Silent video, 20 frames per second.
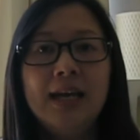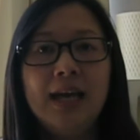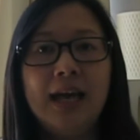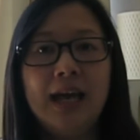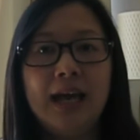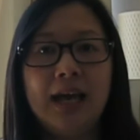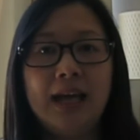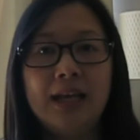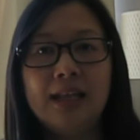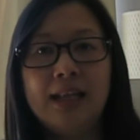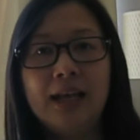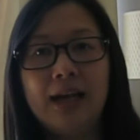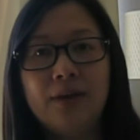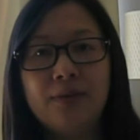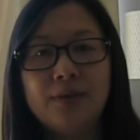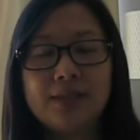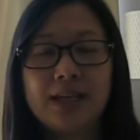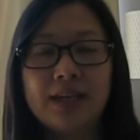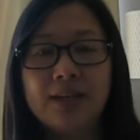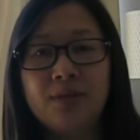and I
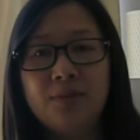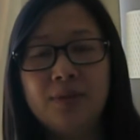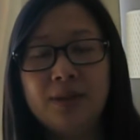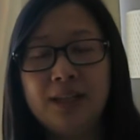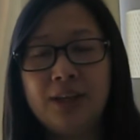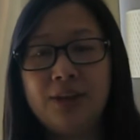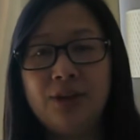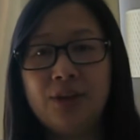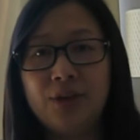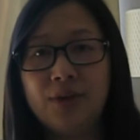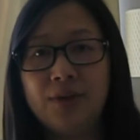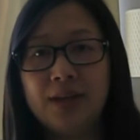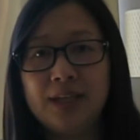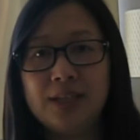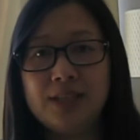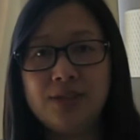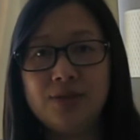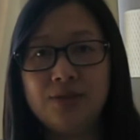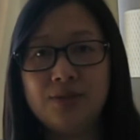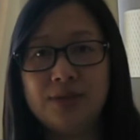was kind of really
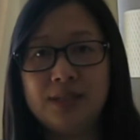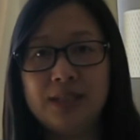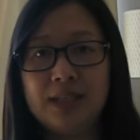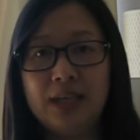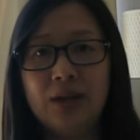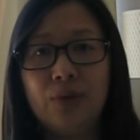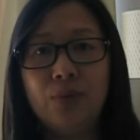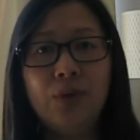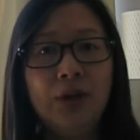curious to see,